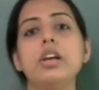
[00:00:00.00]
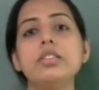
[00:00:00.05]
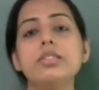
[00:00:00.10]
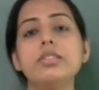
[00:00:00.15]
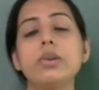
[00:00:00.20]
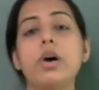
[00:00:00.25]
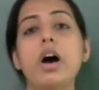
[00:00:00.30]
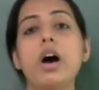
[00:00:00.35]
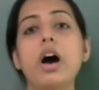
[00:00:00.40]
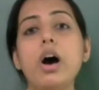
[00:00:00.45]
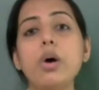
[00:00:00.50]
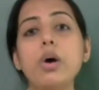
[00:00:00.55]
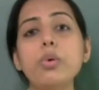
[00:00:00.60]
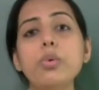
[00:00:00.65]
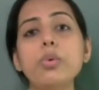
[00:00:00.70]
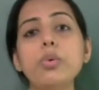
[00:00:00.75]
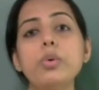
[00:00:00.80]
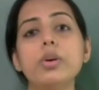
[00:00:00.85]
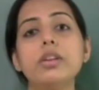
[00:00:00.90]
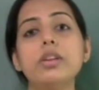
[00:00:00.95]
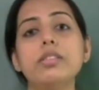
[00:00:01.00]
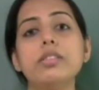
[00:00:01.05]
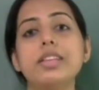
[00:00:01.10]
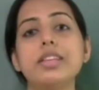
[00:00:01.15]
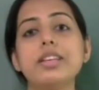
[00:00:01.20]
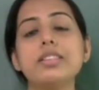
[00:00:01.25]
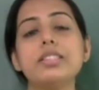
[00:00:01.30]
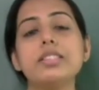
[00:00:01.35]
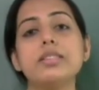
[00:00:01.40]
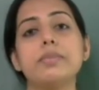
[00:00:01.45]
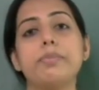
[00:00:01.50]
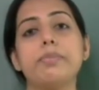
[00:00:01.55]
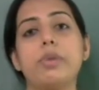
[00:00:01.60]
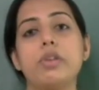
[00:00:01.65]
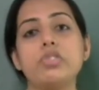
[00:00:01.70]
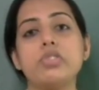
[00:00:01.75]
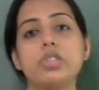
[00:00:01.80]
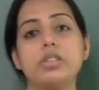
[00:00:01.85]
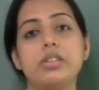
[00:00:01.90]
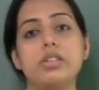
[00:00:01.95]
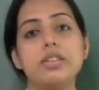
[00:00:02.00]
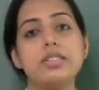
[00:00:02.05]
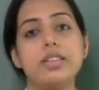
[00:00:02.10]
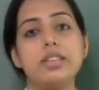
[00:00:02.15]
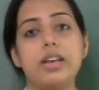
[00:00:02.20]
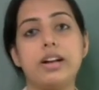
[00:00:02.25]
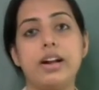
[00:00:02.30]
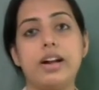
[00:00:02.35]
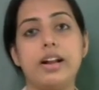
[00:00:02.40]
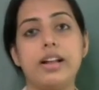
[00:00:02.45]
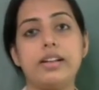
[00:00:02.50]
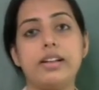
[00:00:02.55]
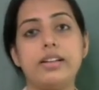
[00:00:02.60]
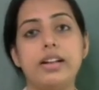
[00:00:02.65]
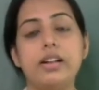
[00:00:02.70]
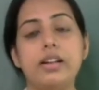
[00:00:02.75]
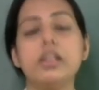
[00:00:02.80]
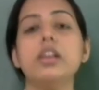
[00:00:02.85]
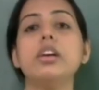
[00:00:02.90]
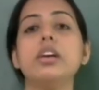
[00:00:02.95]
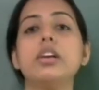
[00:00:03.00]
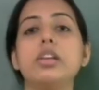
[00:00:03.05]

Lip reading: So, how these projectors are connected?